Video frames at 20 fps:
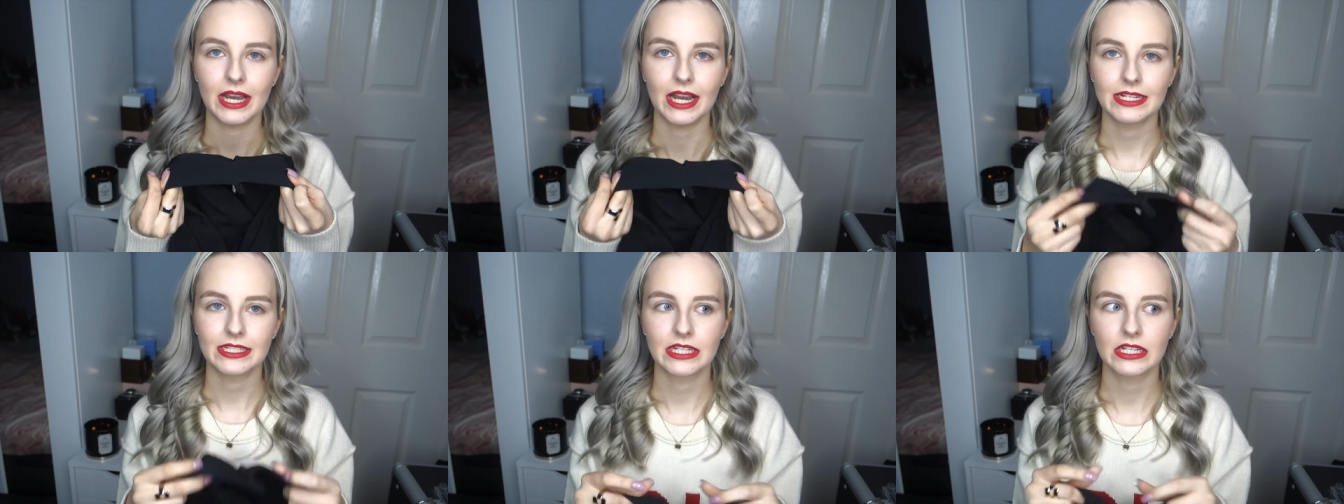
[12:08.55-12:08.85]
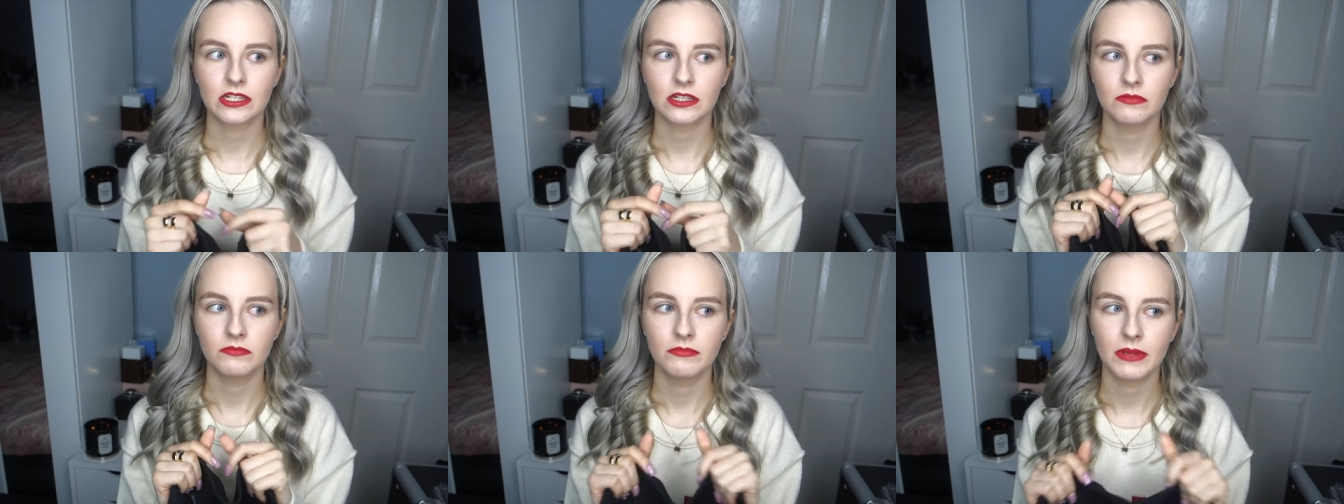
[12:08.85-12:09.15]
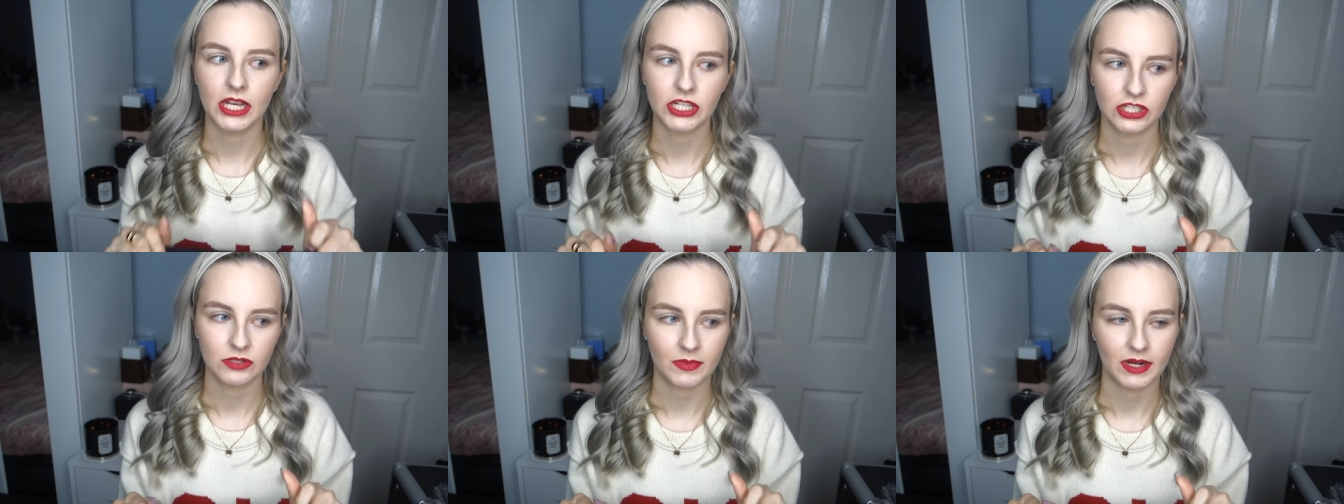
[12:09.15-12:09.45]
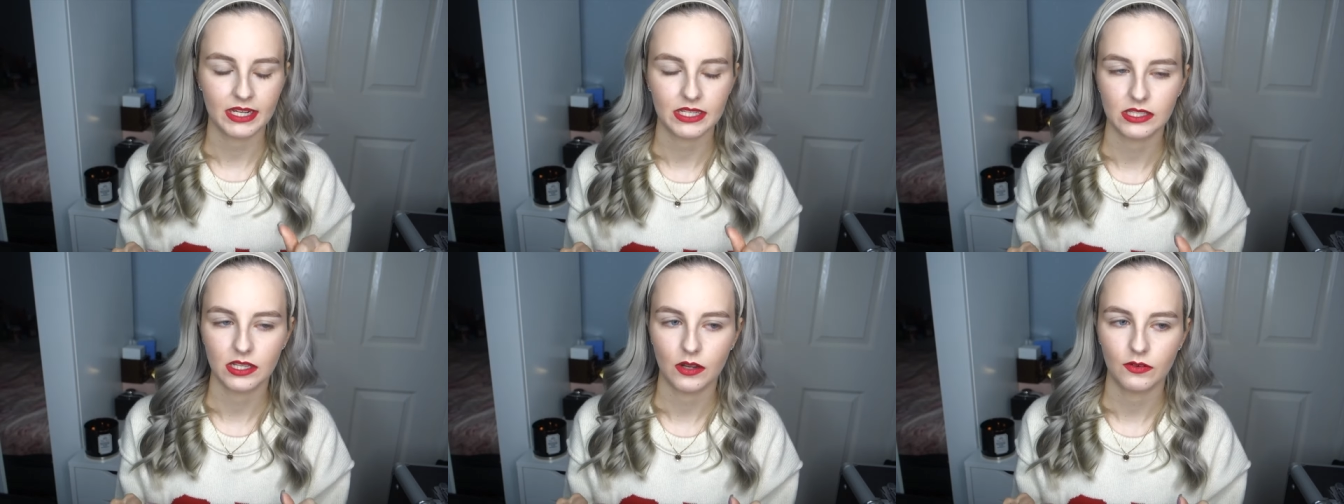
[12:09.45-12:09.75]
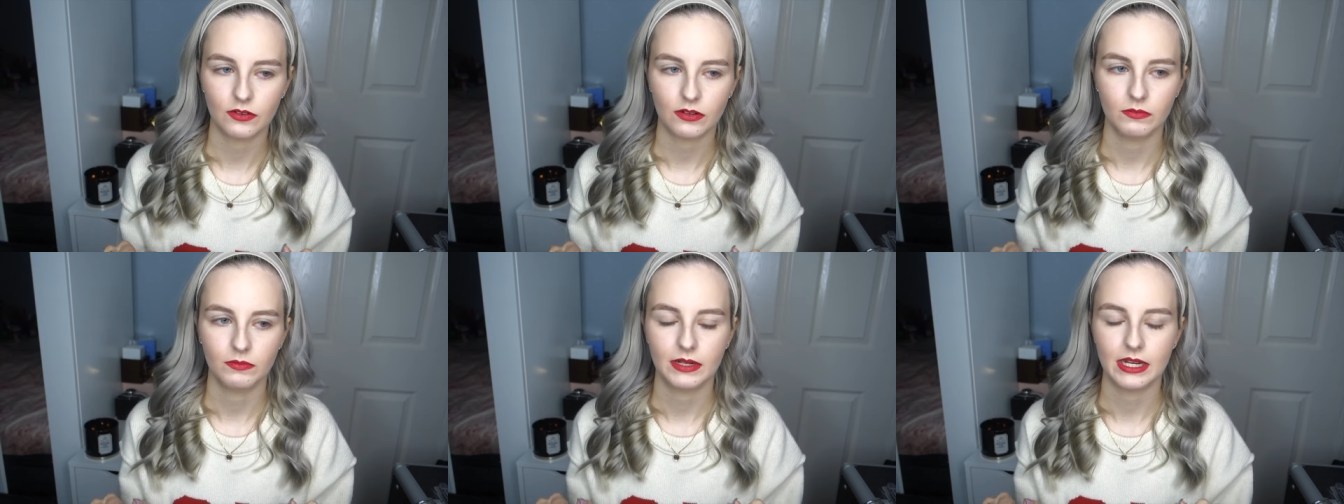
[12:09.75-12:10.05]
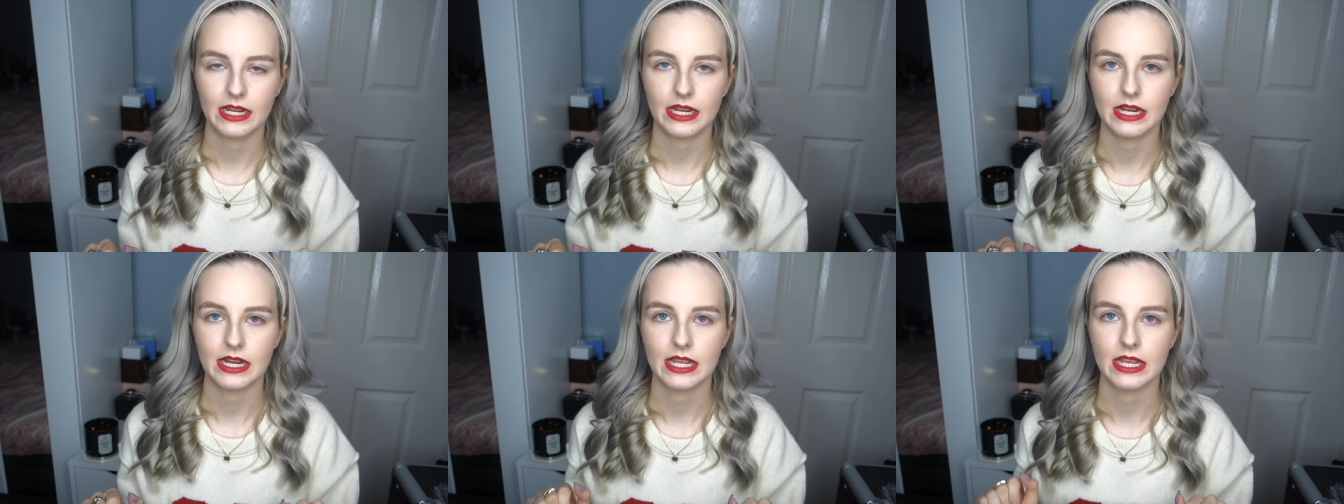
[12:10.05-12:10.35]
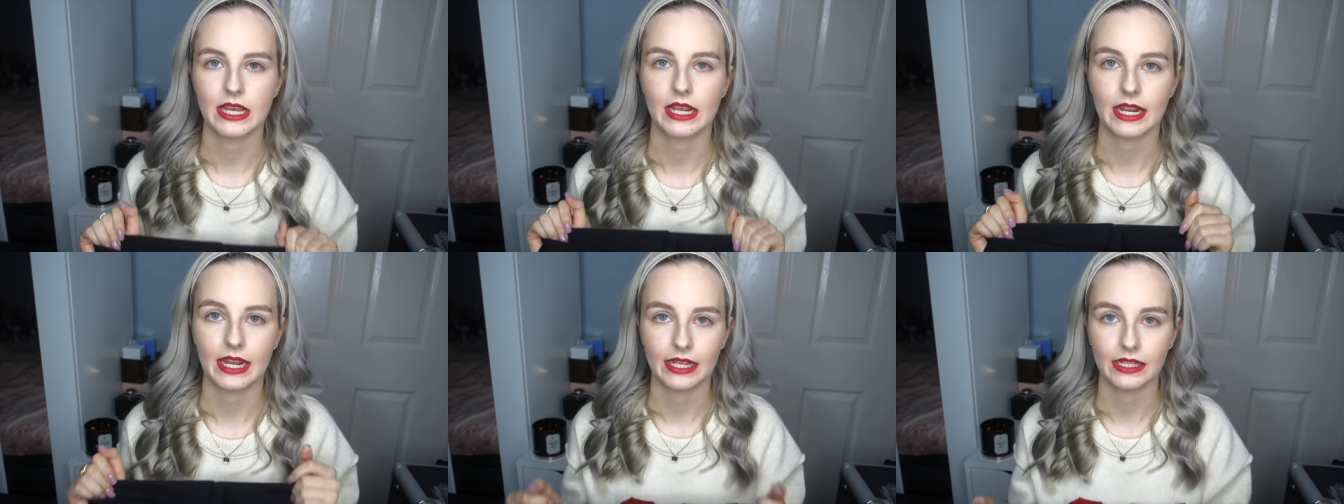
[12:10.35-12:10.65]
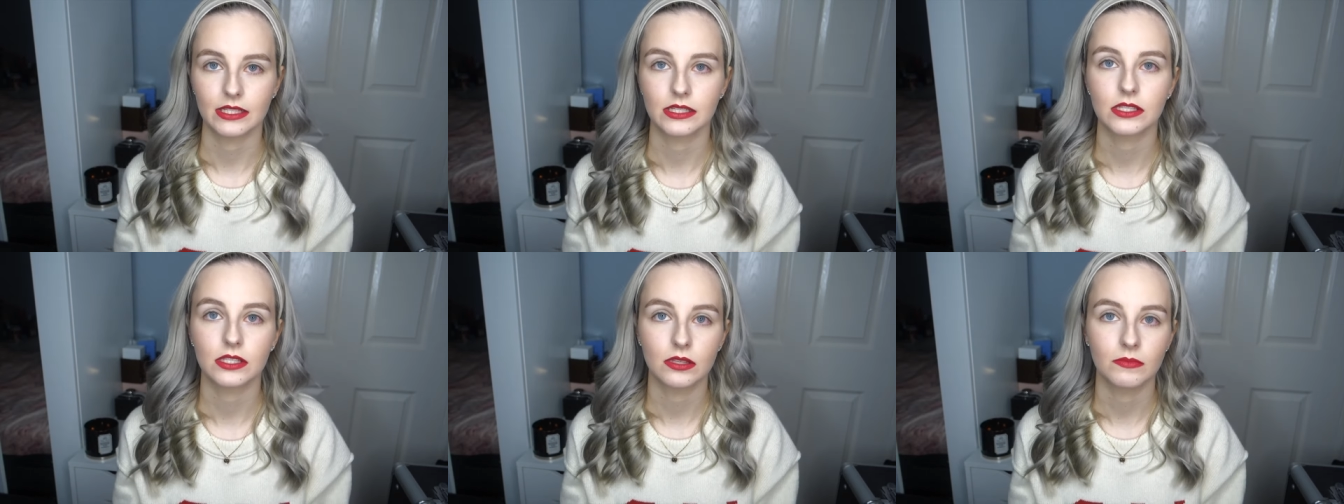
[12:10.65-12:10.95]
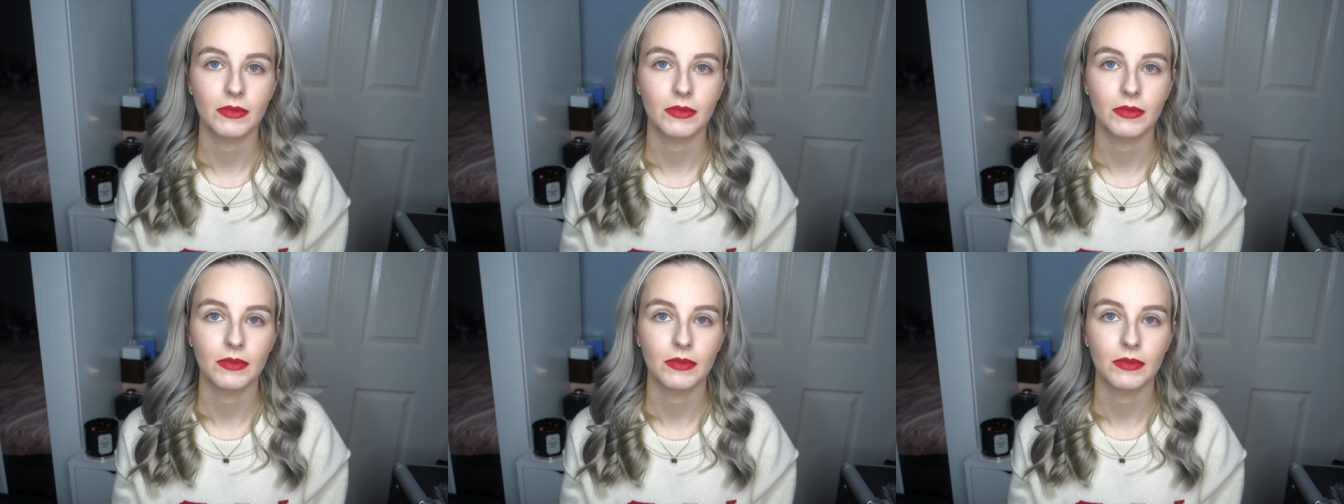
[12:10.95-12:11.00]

I did measure myself completely against